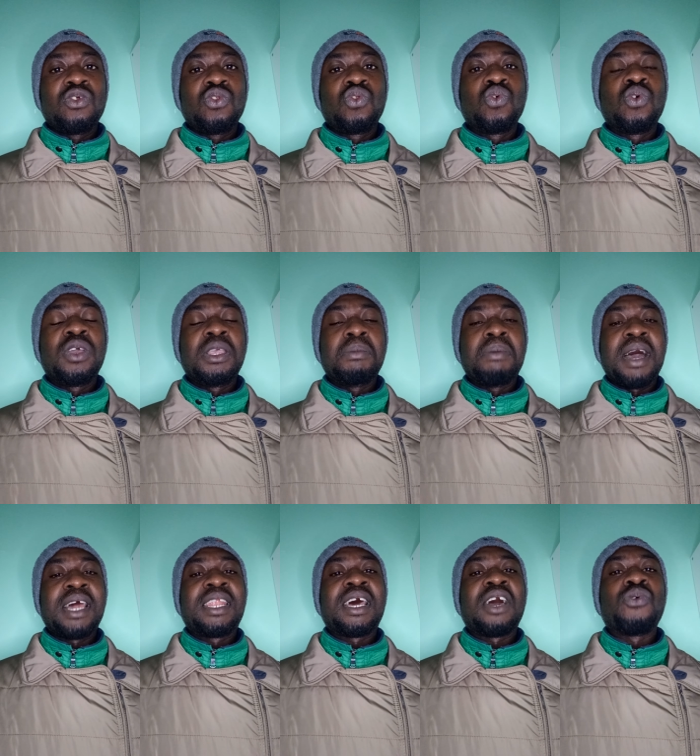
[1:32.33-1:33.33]
do
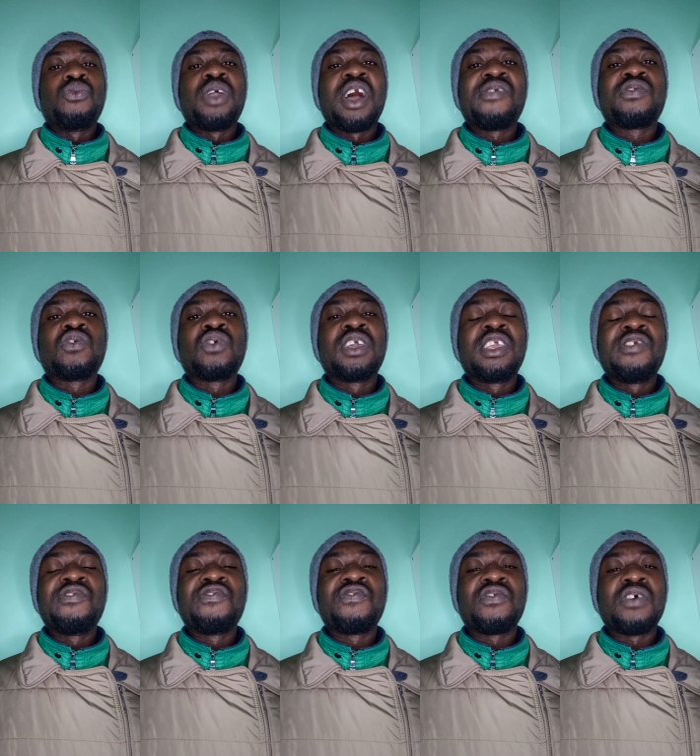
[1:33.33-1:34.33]
ibadah, we have to
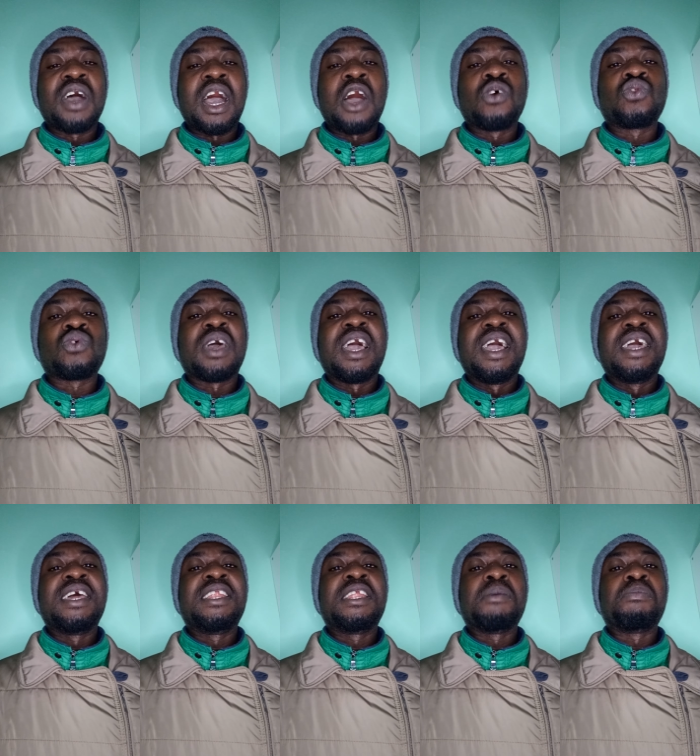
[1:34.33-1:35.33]
give out
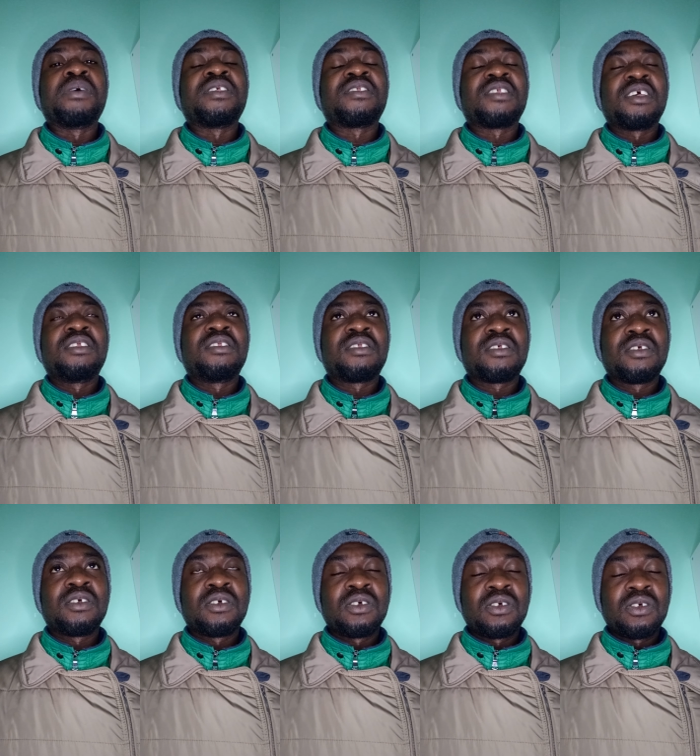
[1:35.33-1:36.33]
100%
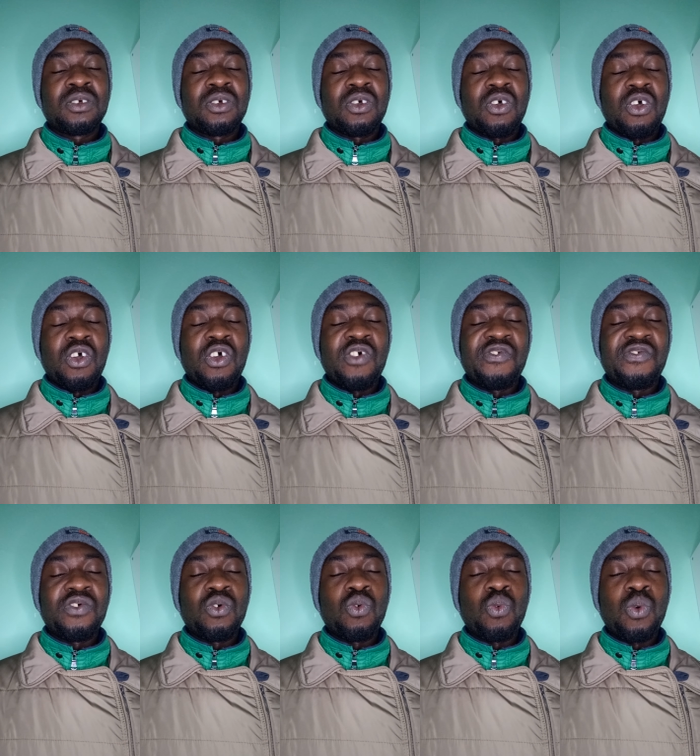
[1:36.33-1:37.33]
of
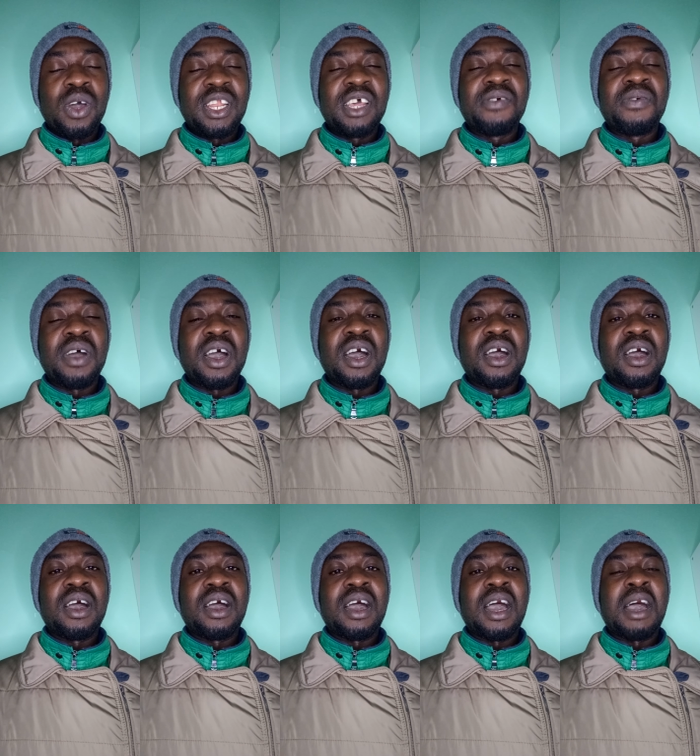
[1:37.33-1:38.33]
whatever
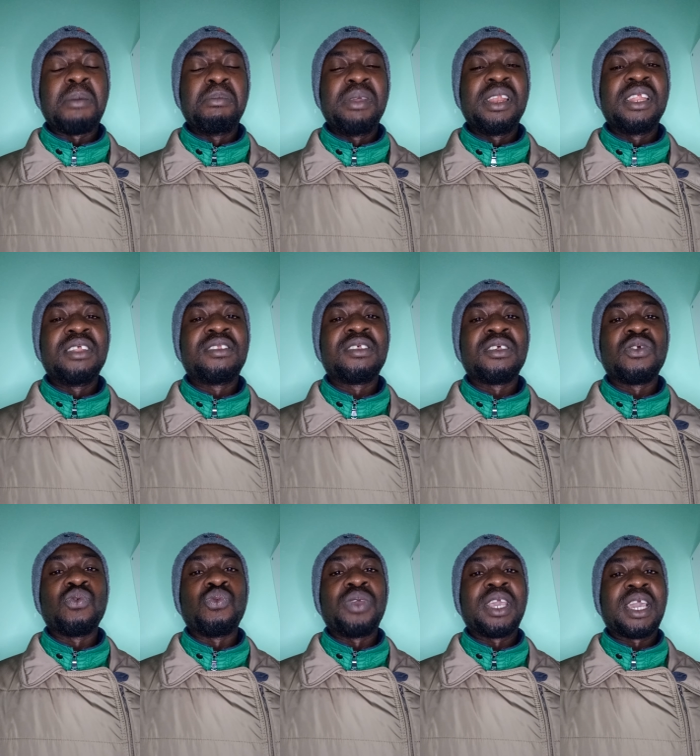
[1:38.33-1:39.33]
ability
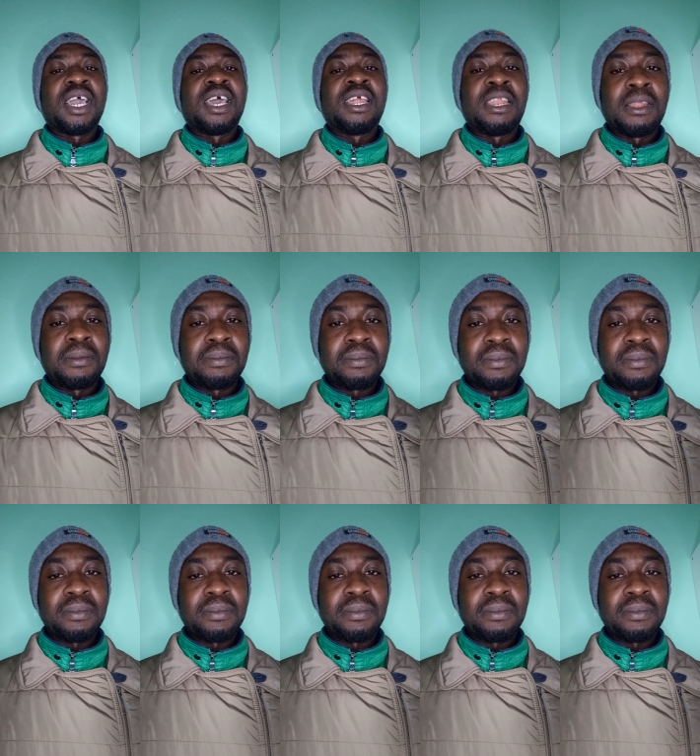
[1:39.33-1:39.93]
we can.